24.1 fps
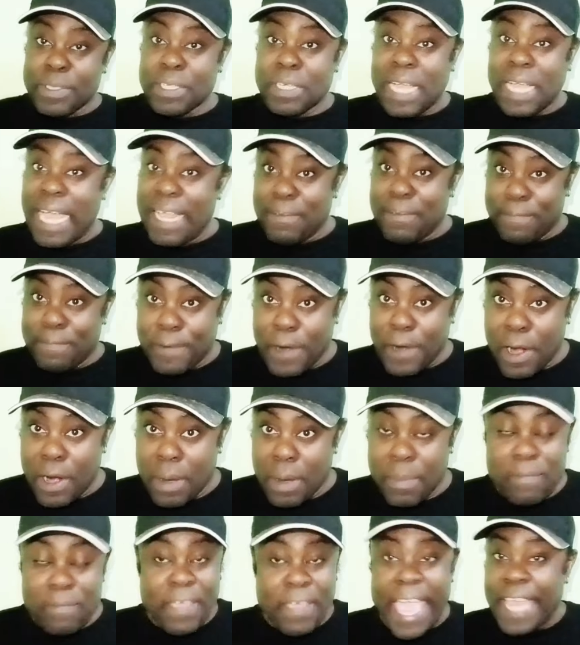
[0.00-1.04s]
to
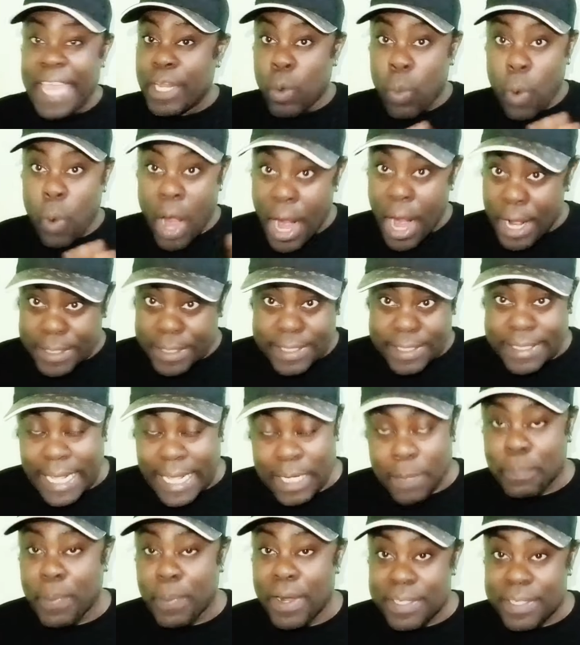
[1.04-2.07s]
confirm if any words that
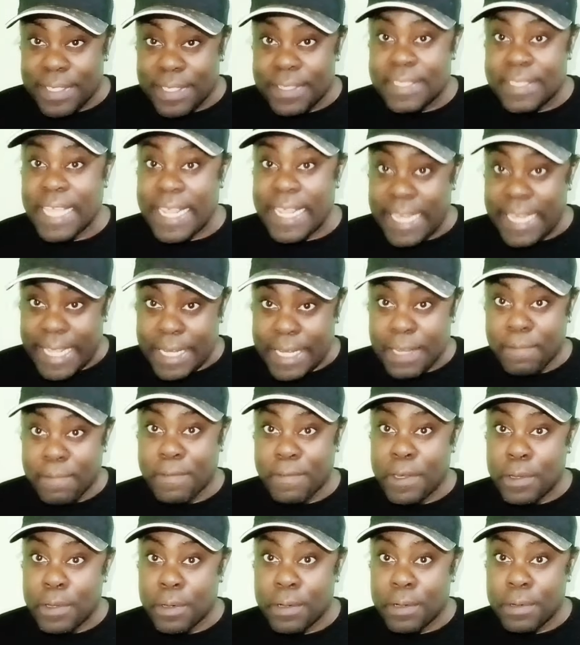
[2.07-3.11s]
the person said in the
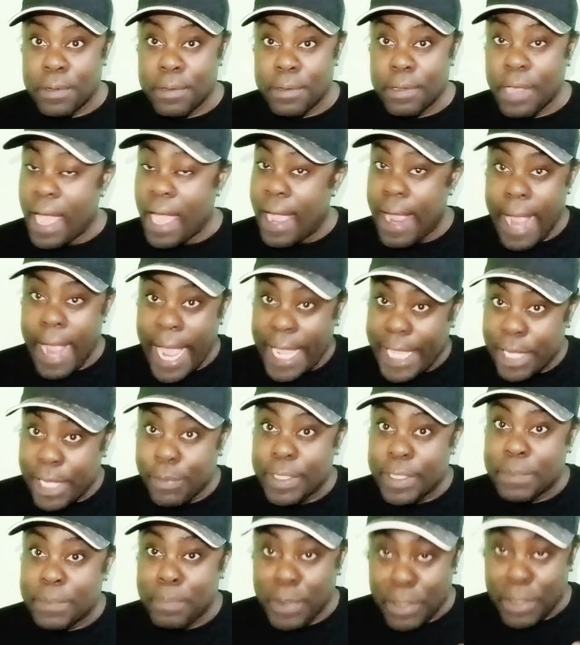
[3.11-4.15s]
video are
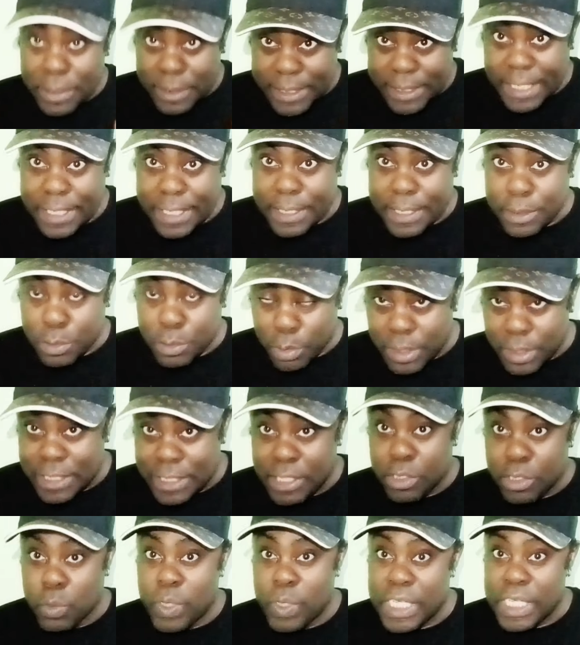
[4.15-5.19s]
accurate pertaining to the
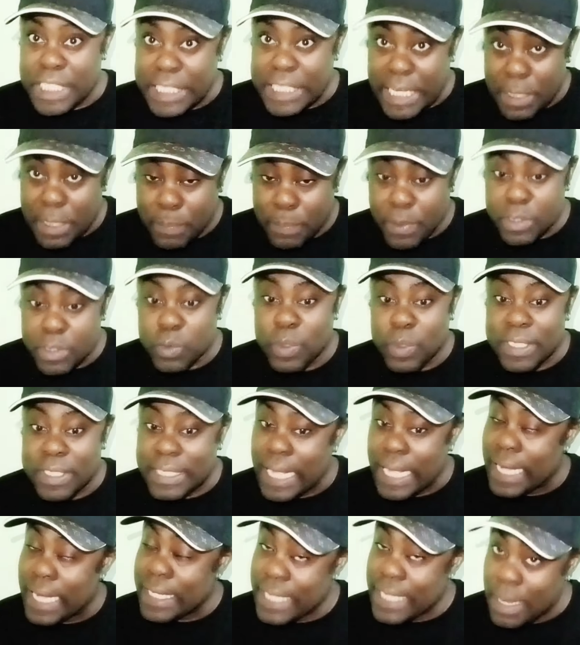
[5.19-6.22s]
situation that the person was
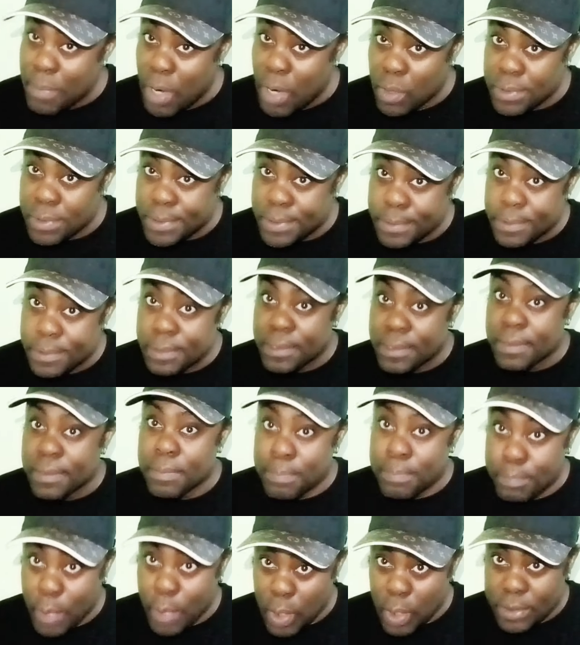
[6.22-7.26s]
talking about.
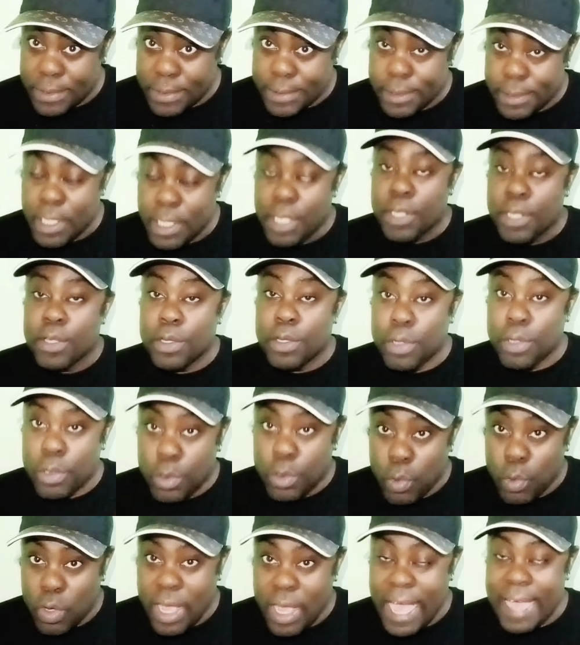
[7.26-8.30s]
But
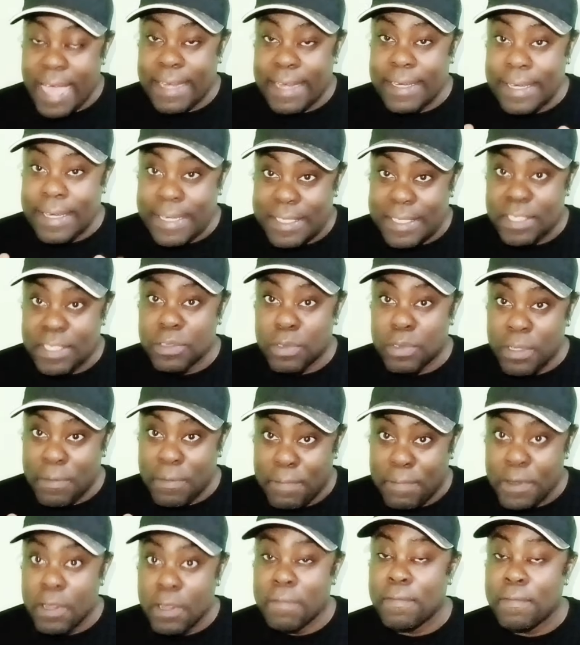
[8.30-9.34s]
look and listen to the
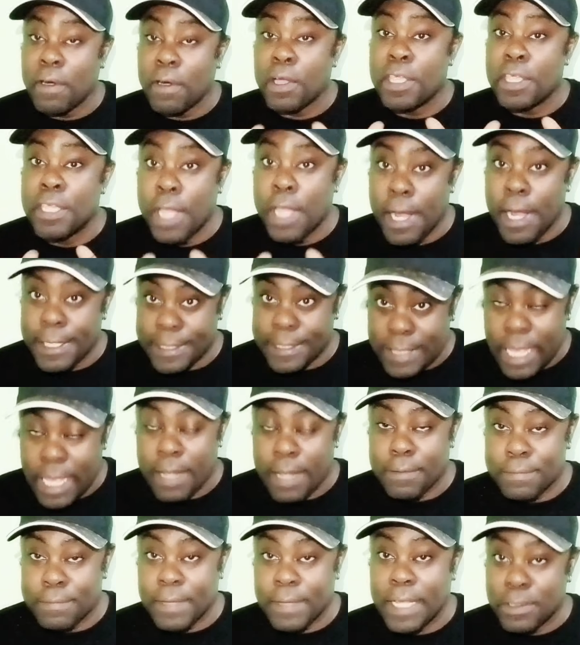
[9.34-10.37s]
video for
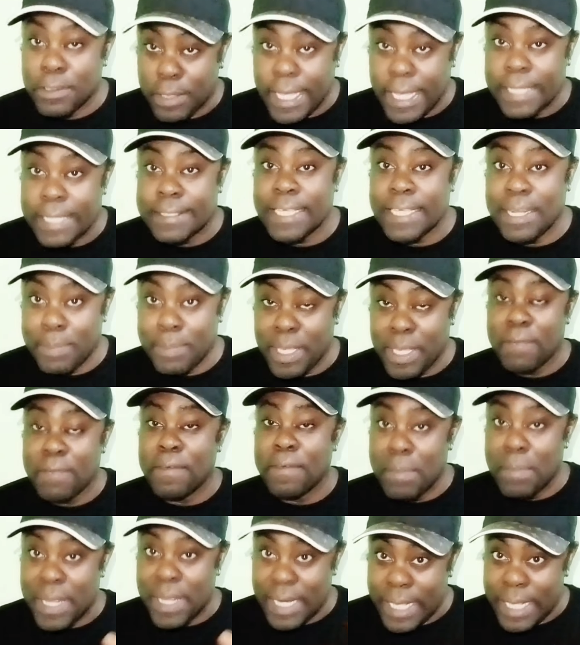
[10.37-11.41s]
yourself, and you can tell me if you
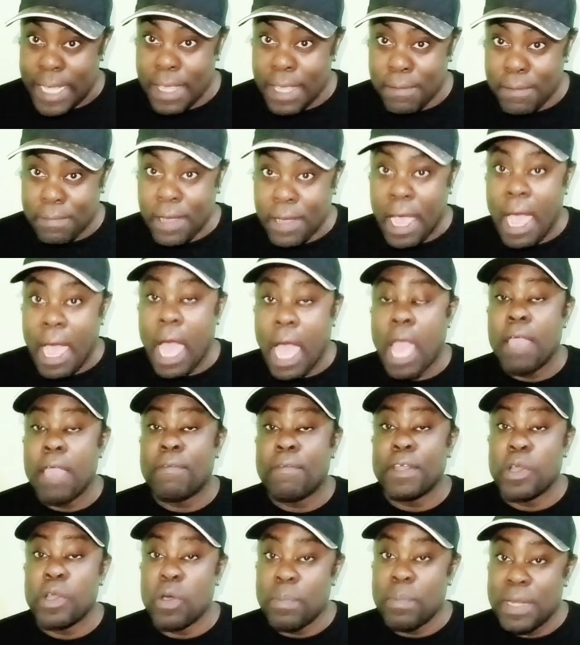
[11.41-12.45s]
believe or if
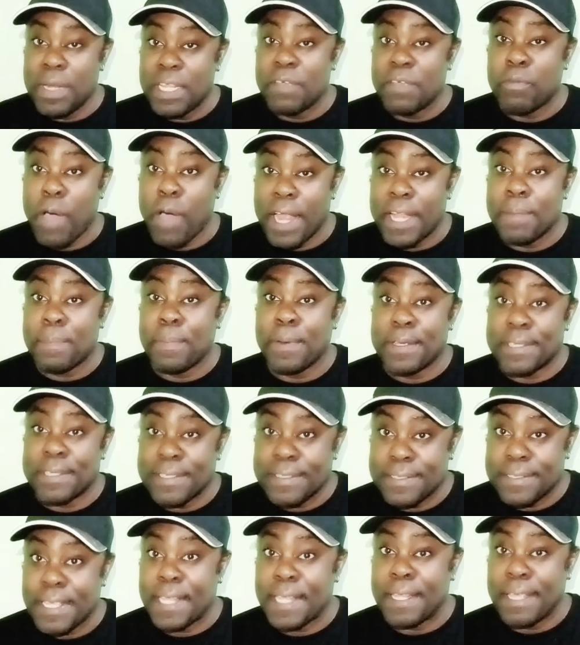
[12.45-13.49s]
you don't believe what the person
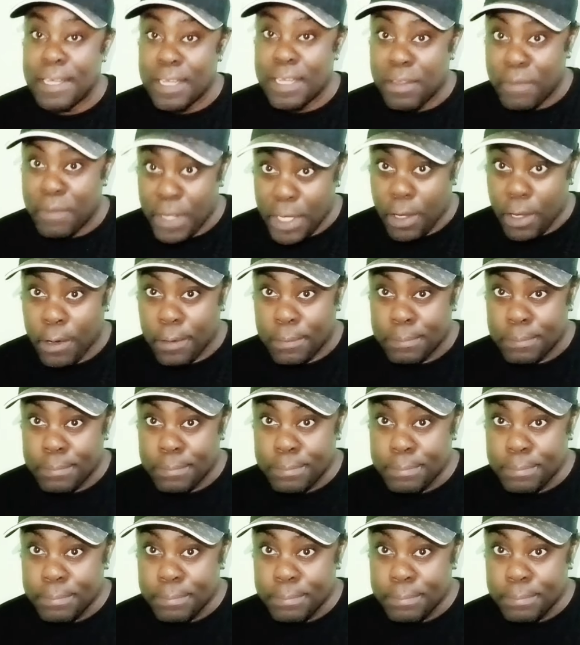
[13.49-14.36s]
said in the video.